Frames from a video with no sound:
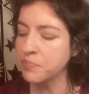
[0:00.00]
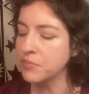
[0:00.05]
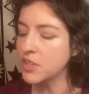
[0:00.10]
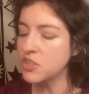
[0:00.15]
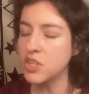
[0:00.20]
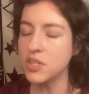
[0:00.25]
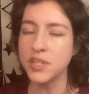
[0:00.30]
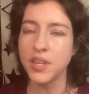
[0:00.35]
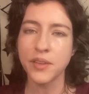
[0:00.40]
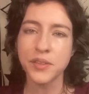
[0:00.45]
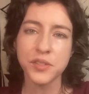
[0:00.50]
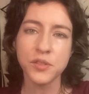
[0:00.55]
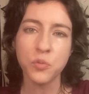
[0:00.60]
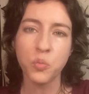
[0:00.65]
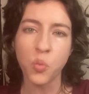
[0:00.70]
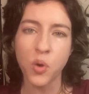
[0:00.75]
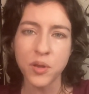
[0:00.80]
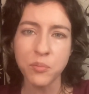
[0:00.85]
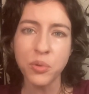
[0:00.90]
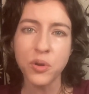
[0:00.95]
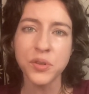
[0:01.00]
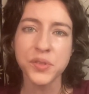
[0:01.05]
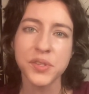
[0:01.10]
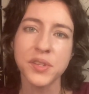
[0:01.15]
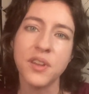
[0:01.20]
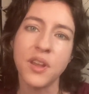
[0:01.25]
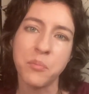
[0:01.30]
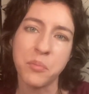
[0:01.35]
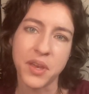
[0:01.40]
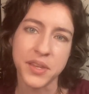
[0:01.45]
She texted one
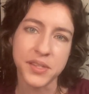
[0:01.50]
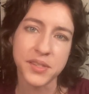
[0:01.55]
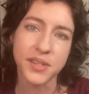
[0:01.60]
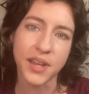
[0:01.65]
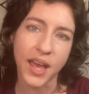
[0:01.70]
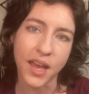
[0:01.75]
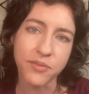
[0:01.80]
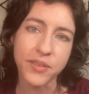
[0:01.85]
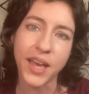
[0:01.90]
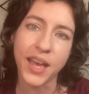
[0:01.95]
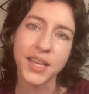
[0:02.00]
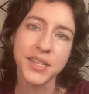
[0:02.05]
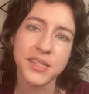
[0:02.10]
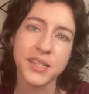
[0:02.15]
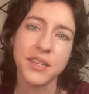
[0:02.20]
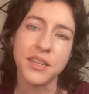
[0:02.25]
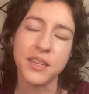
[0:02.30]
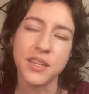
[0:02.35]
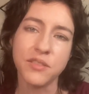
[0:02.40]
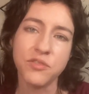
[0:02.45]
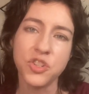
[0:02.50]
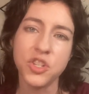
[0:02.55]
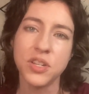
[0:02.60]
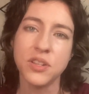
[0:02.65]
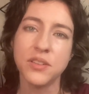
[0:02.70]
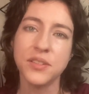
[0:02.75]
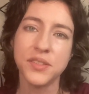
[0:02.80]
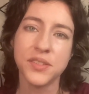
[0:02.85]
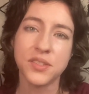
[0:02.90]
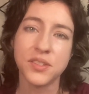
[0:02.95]
person on my staff asking if she
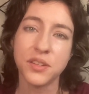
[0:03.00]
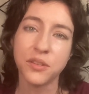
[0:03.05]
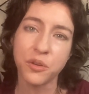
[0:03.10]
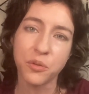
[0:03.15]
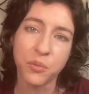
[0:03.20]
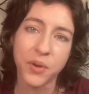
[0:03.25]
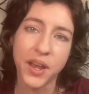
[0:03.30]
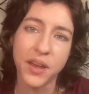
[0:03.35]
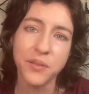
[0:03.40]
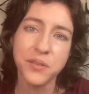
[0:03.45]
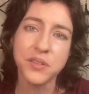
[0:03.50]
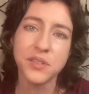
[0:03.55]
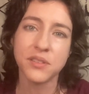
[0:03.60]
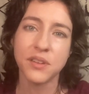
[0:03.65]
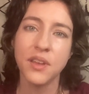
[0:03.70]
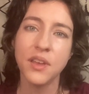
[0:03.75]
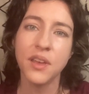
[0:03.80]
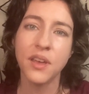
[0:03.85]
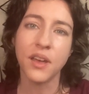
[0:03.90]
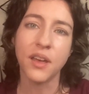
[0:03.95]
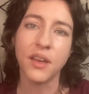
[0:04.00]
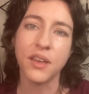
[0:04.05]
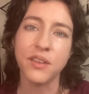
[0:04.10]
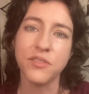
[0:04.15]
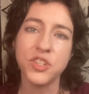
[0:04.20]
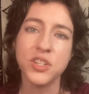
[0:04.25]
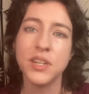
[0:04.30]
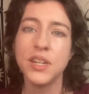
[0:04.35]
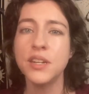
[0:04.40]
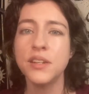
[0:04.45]
could stick around,
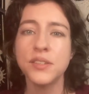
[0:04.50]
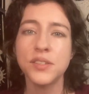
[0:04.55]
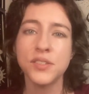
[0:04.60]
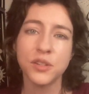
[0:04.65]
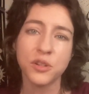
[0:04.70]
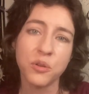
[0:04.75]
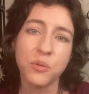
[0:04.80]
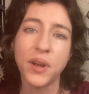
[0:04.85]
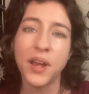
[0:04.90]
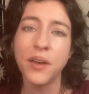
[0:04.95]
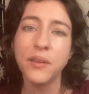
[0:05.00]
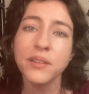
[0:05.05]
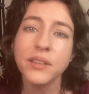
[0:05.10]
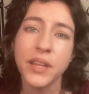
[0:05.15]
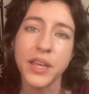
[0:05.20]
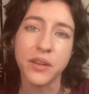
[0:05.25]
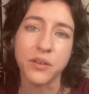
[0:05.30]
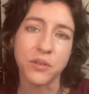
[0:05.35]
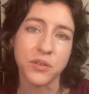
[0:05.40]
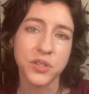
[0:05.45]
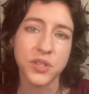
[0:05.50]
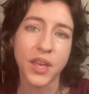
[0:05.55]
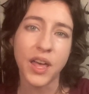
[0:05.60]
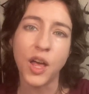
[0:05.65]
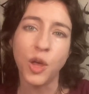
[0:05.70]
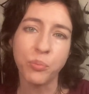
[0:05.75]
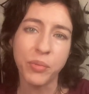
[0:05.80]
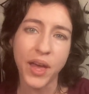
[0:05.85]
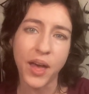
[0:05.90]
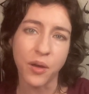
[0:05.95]
if she needed to stick around later to
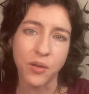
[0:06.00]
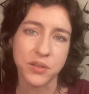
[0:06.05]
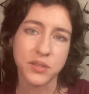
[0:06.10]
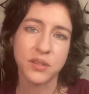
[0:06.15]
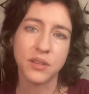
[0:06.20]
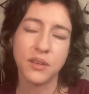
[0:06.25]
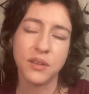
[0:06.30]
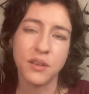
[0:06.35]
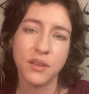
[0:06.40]
help out.